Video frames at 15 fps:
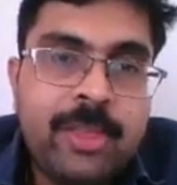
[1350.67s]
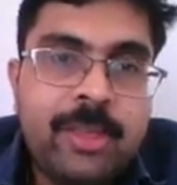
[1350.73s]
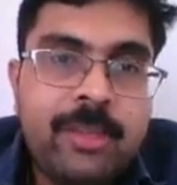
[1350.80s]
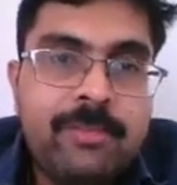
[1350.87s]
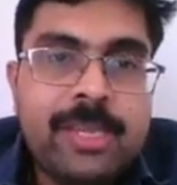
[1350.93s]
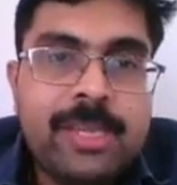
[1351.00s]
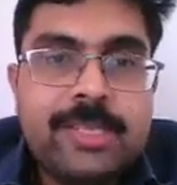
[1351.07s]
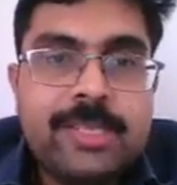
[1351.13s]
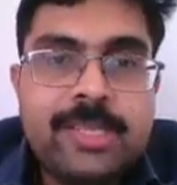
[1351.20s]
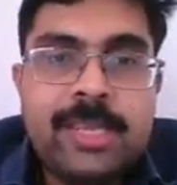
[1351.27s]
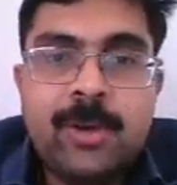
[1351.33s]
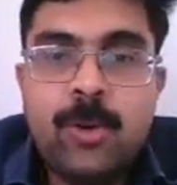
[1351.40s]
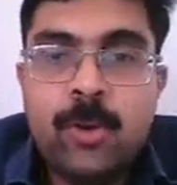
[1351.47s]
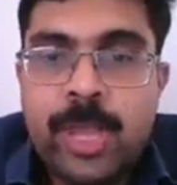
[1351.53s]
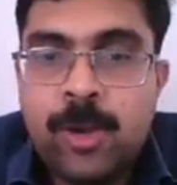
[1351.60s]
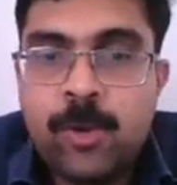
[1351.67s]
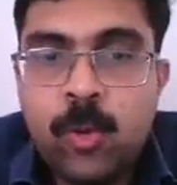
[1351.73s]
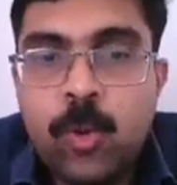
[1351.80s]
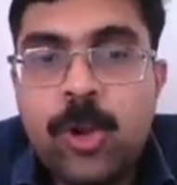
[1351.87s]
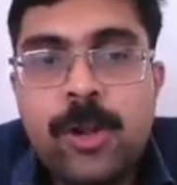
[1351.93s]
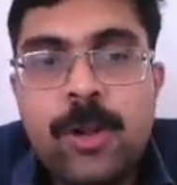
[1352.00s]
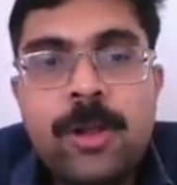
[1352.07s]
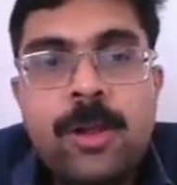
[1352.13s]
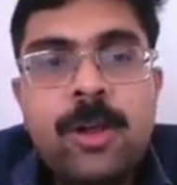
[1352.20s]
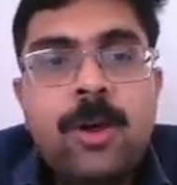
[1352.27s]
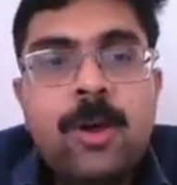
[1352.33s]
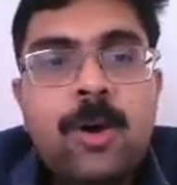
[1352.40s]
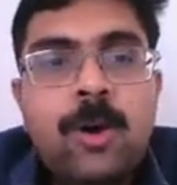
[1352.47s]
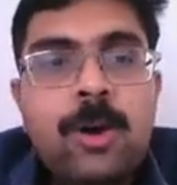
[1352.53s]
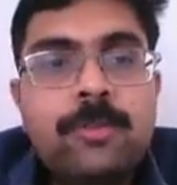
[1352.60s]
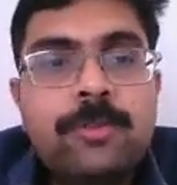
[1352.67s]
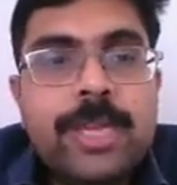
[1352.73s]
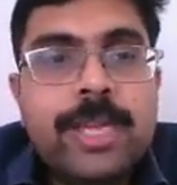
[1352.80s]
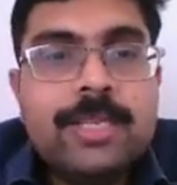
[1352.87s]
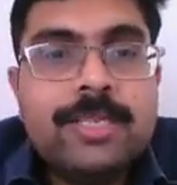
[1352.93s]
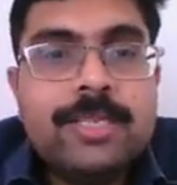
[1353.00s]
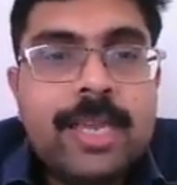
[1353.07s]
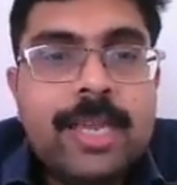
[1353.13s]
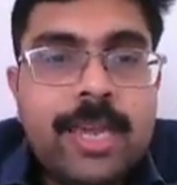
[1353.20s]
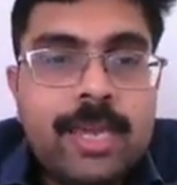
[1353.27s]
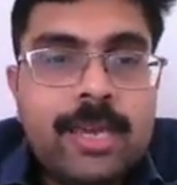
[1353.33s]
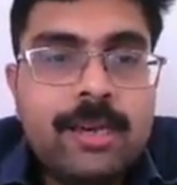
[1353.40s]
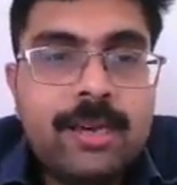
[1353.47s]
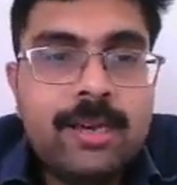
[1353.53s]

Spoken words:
We can say, okay, Google, or we can say,